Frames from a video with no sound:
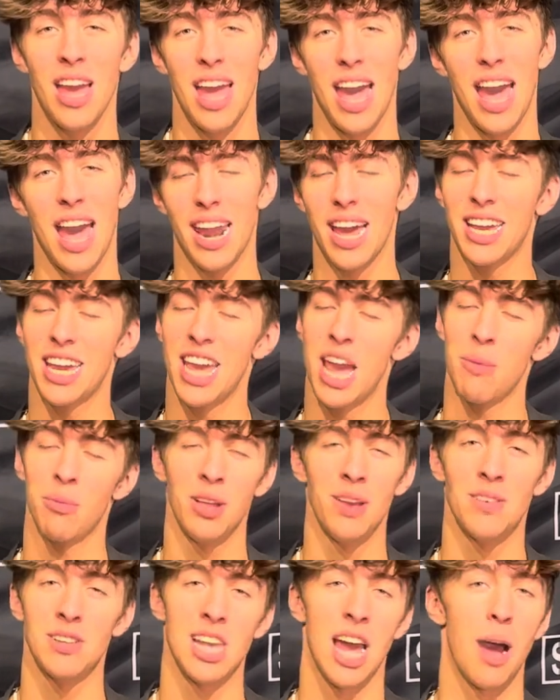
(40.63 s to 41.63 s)
And I can't
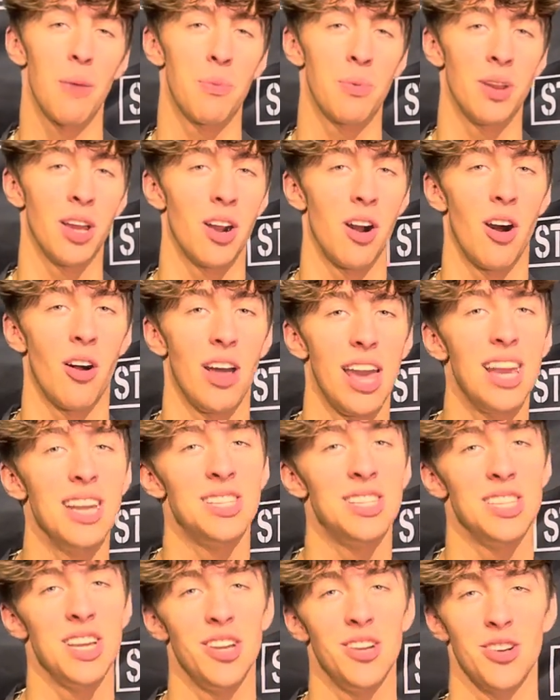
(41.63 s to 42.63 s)
believe it's happening all at
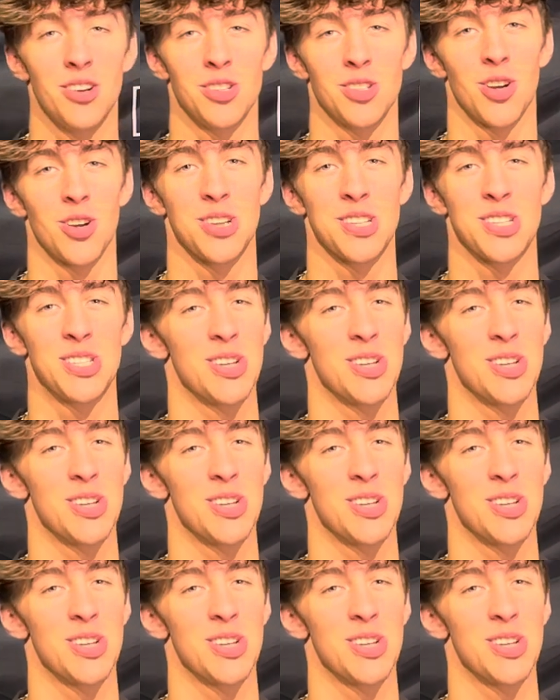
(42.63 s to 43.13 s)
18 years old.